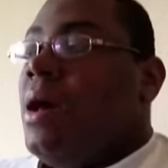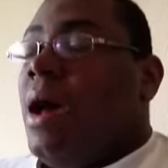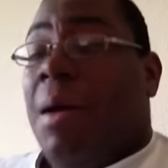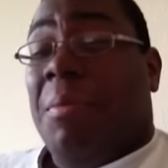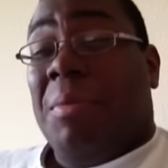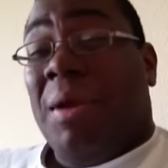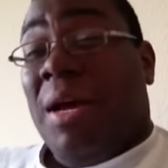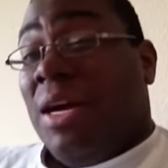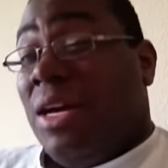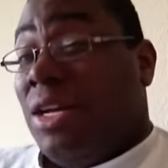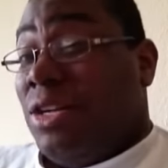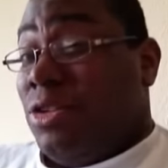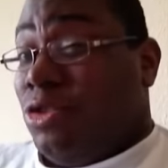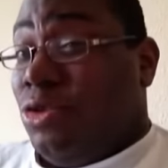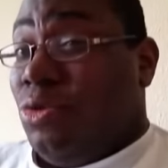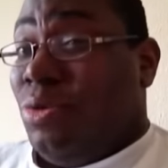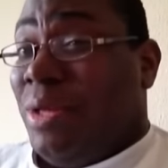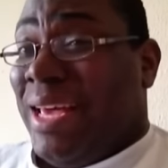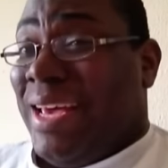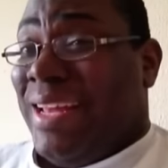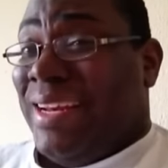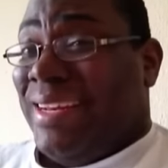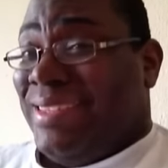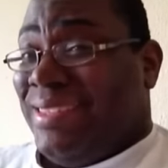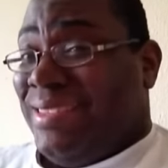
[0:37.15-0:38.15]
I'm not going to do
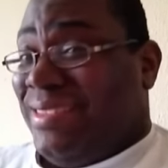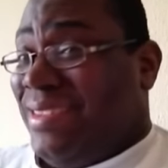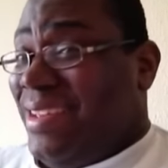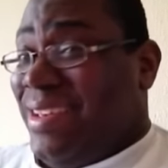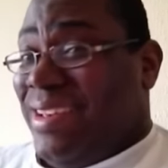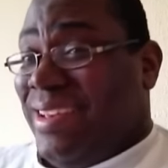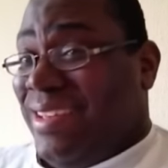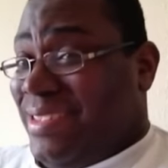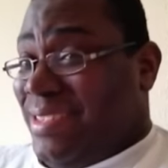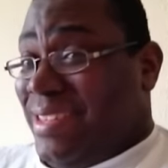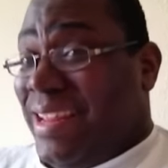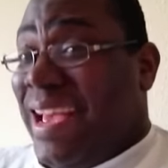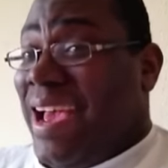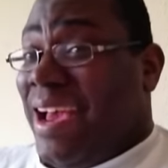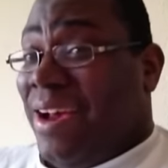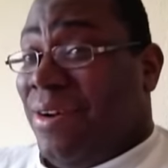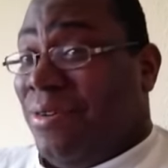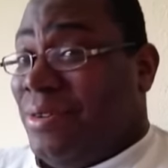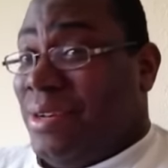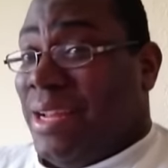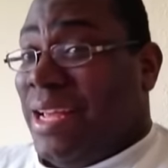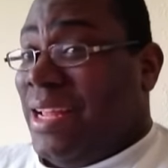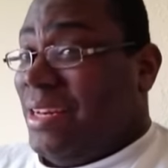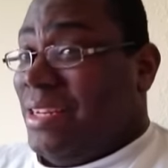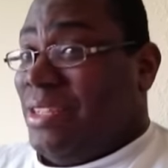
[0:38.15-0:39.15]
that now,
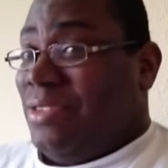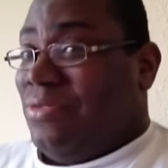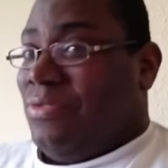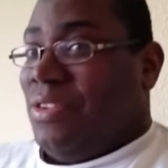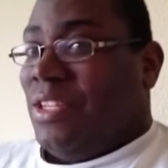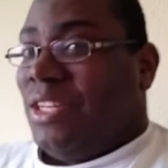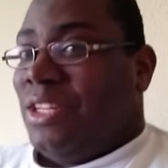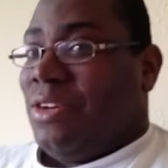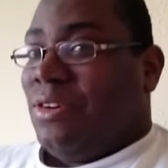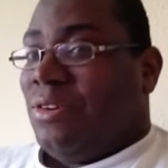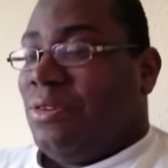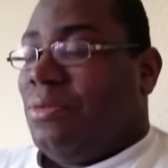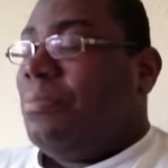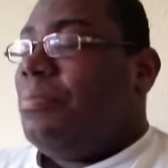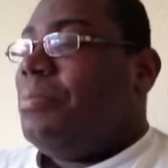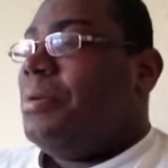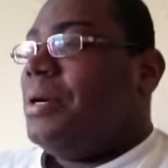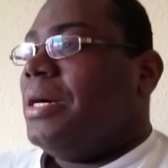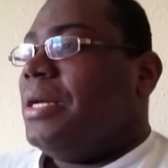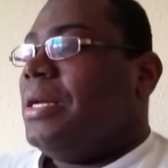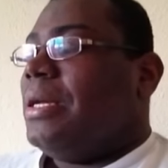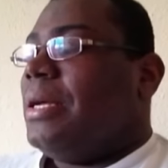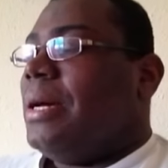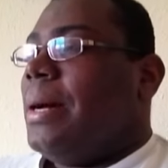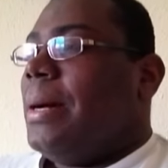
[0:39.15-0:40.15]
not in this video,
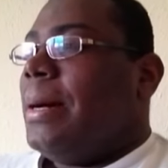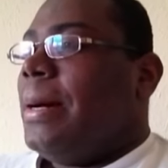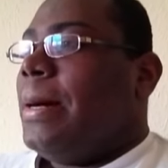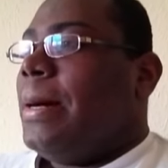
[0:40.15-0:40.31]
but